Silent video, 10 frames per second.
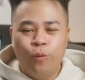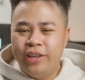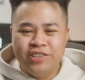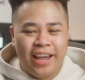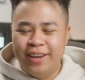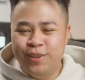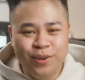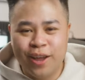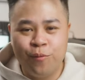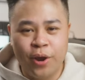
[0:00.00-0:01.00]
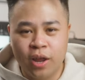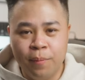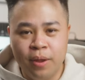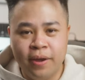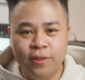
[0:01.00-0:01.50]
which I do not
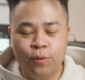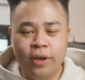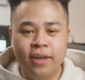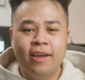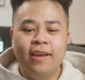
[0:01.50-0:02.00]
recommend by the way.